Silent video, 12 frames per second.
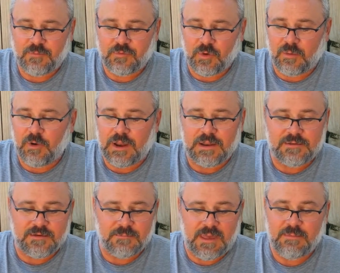so I'm ready
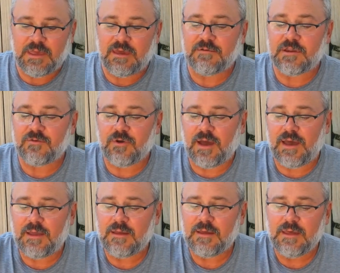to maybe give it a
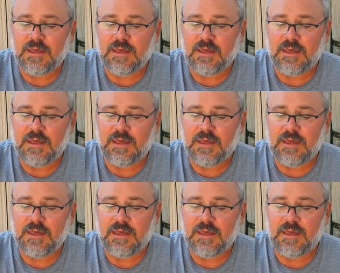try.